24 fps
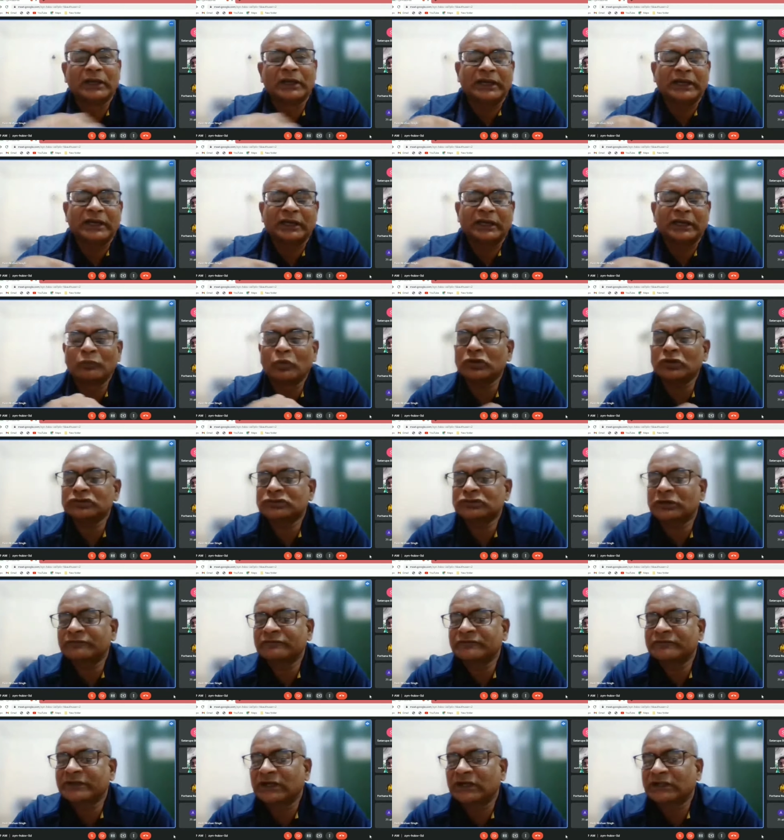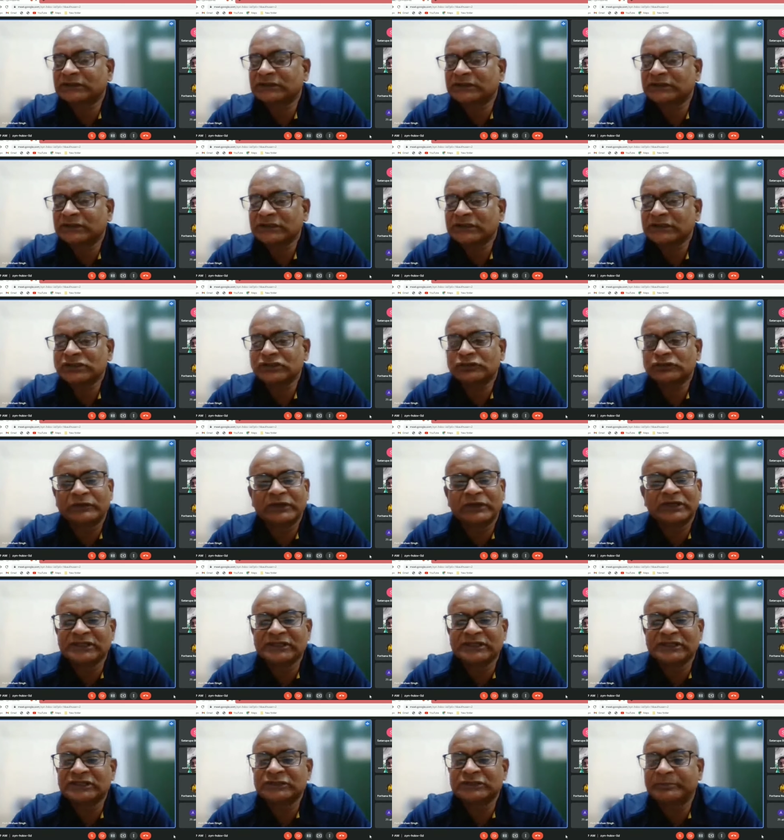And most of the others will
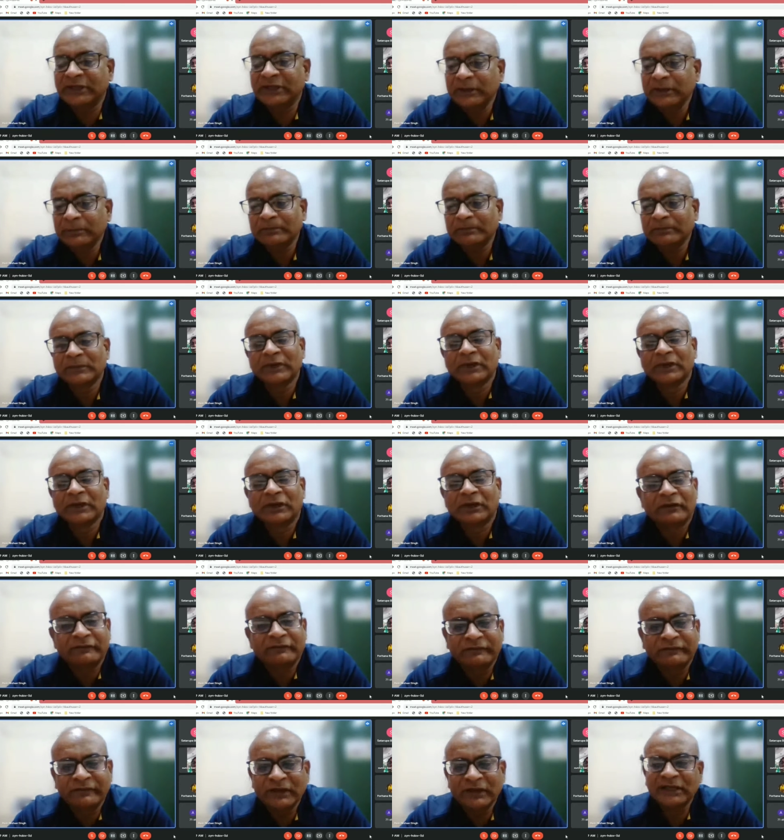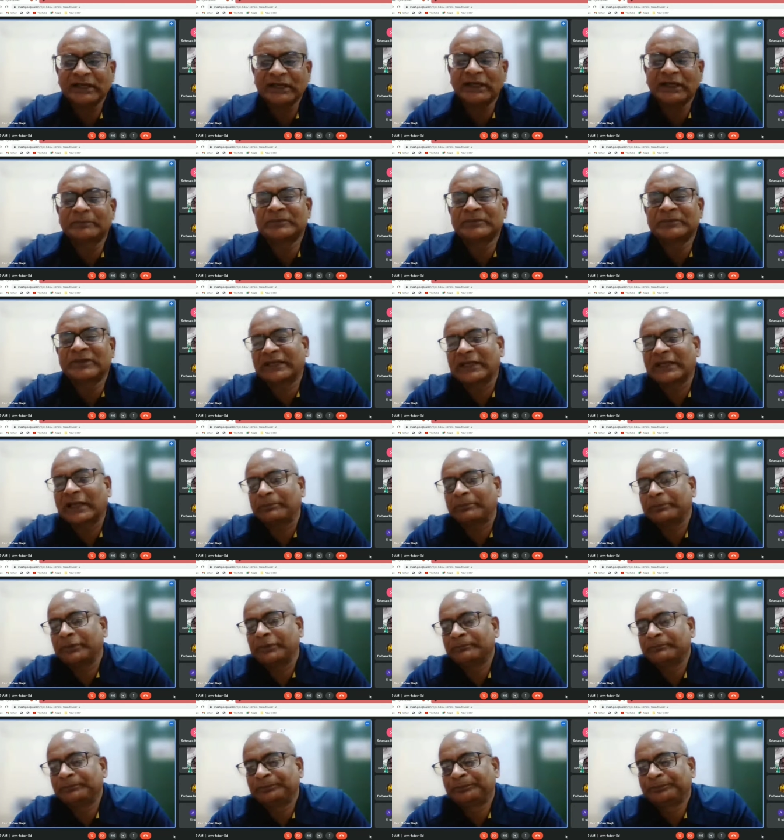just be filling up the gap.
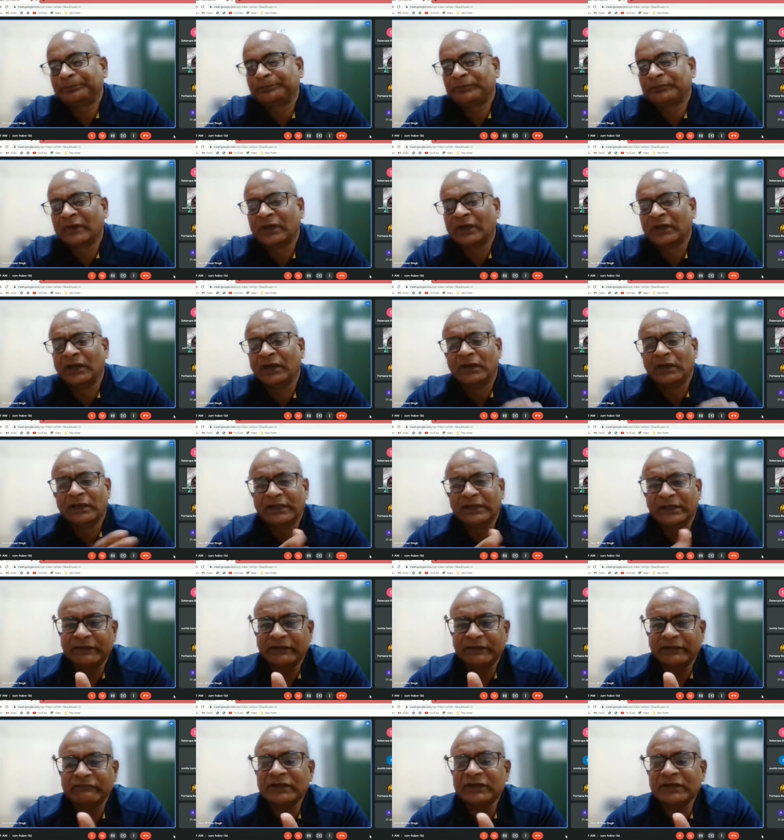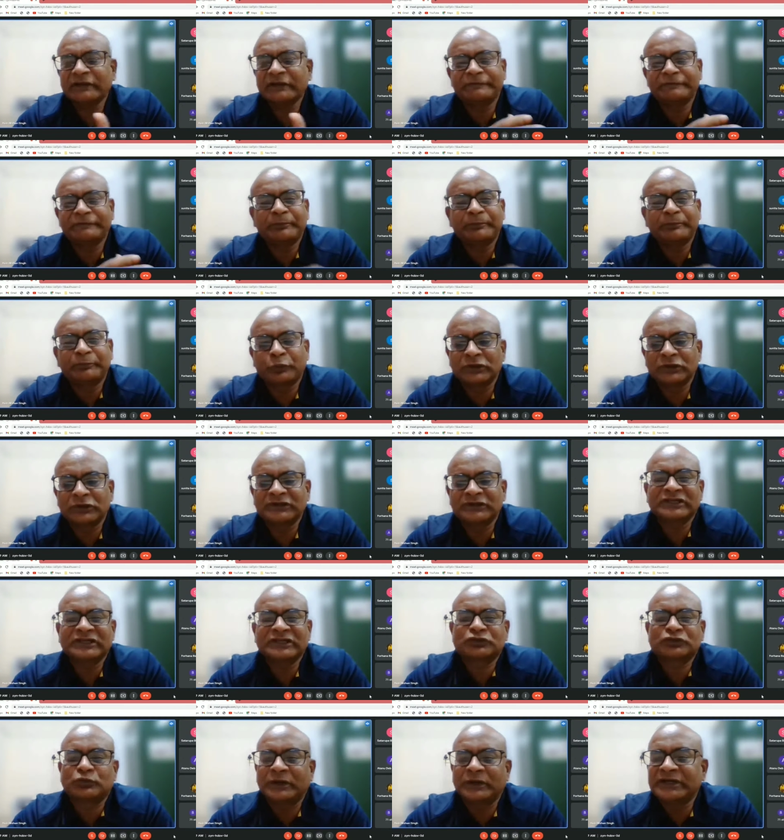Even if we put
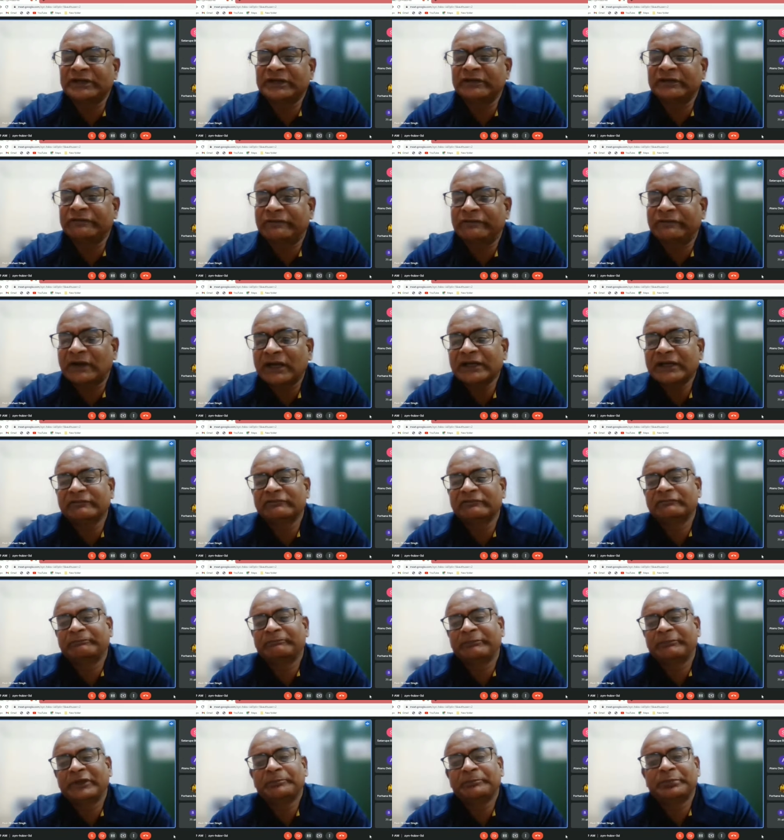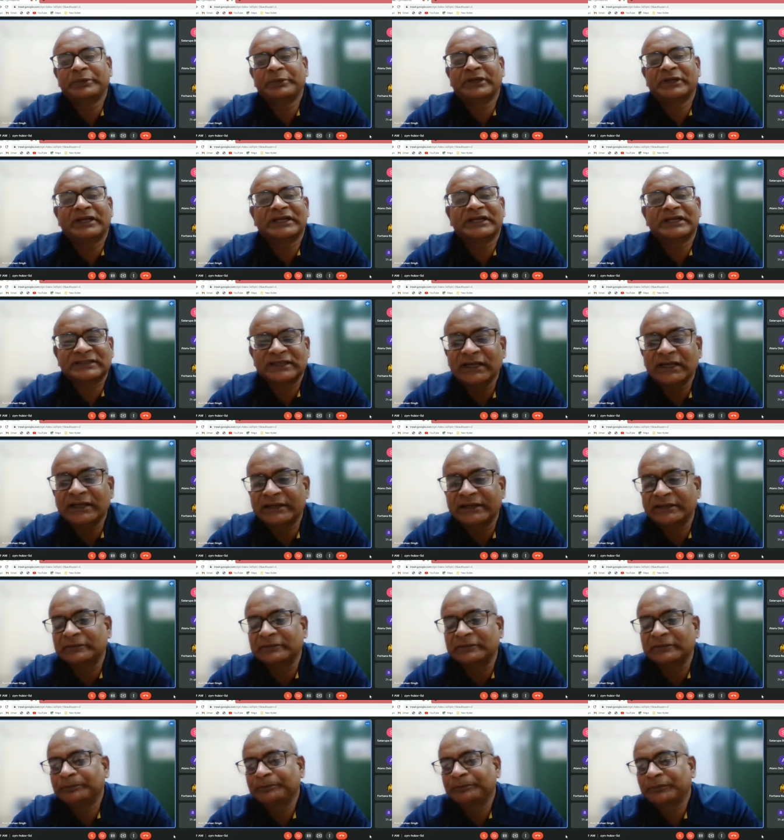these 25 people
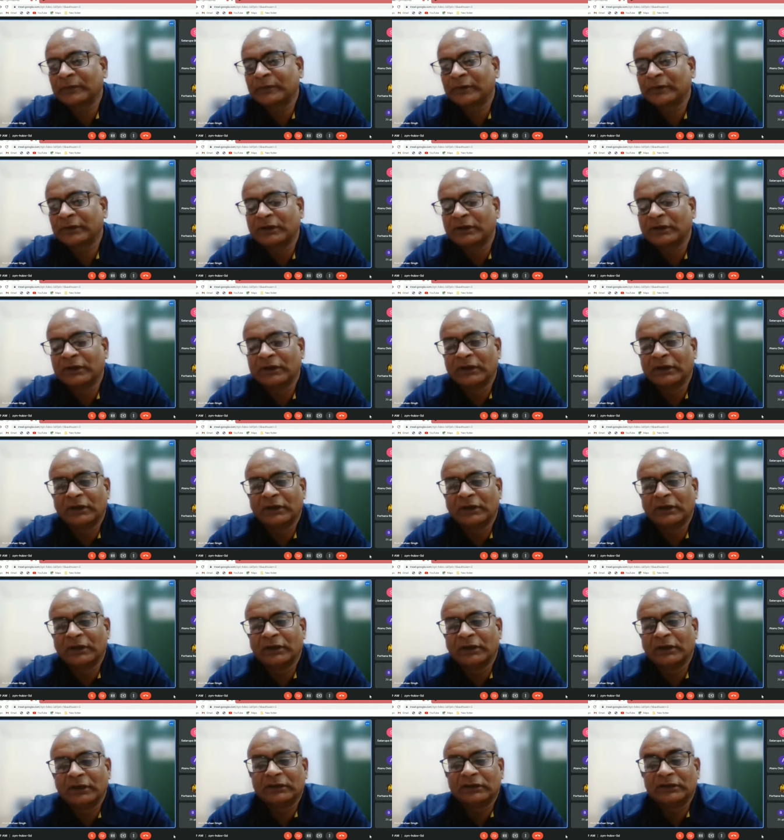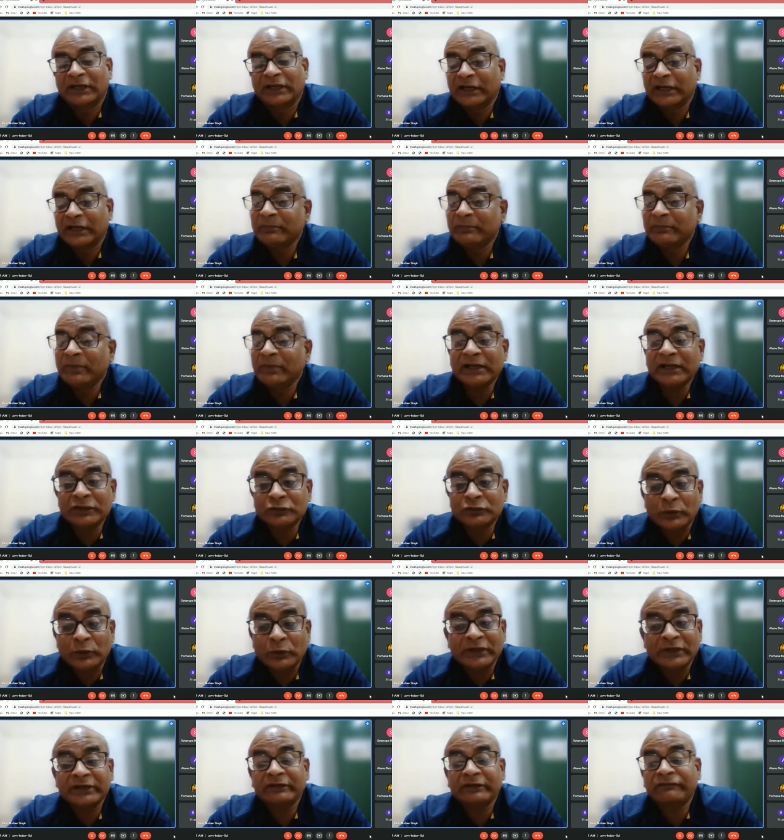aside, the remaining
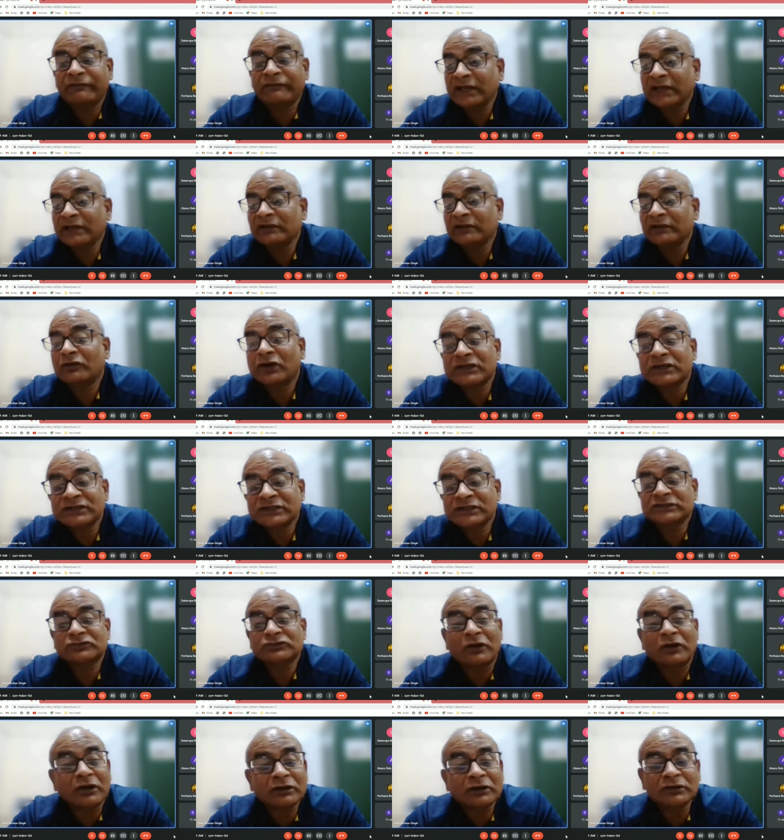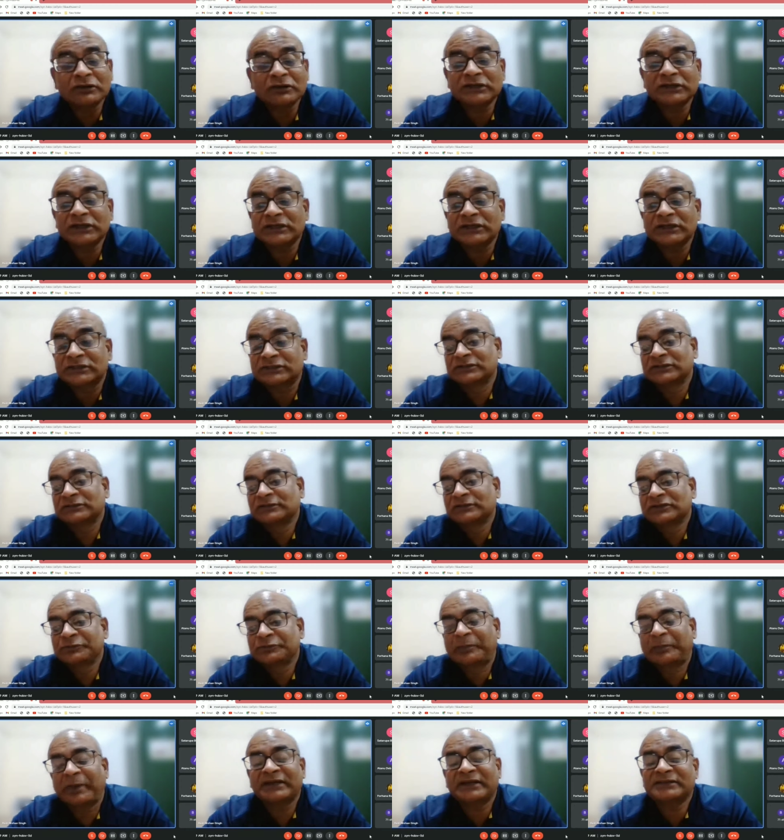25 are just onlookers,
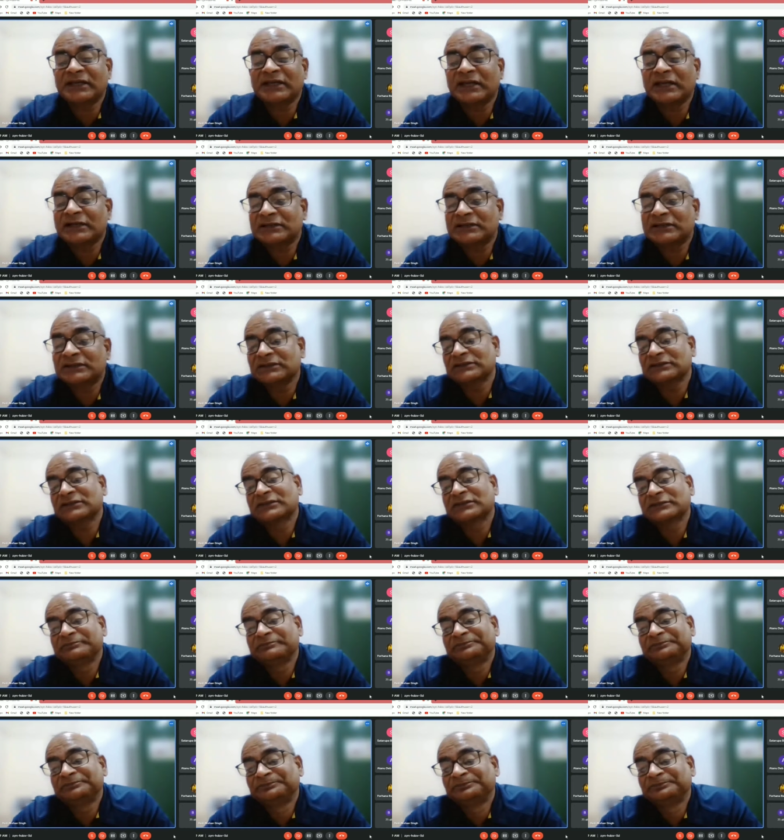spectators